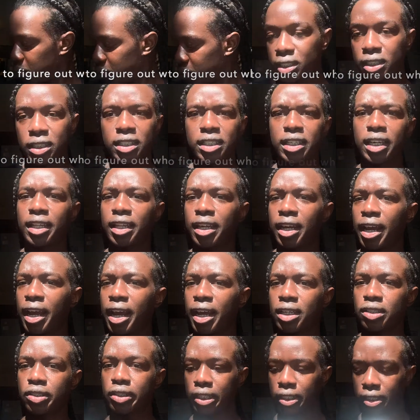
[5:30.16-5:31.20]
She said that it
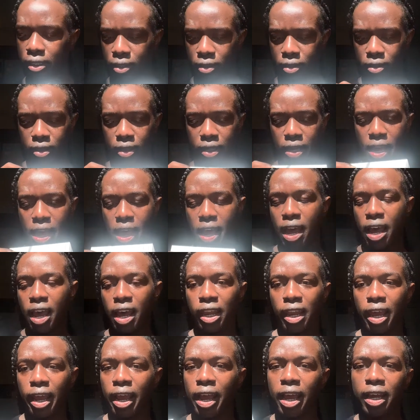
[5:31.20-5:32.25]
hydrates. Yeah,
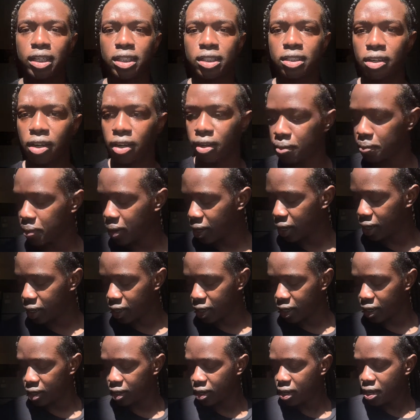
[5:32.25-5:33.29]
like I just heard about it,
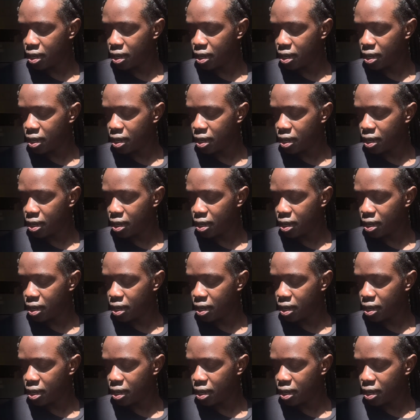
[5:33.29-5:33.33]
and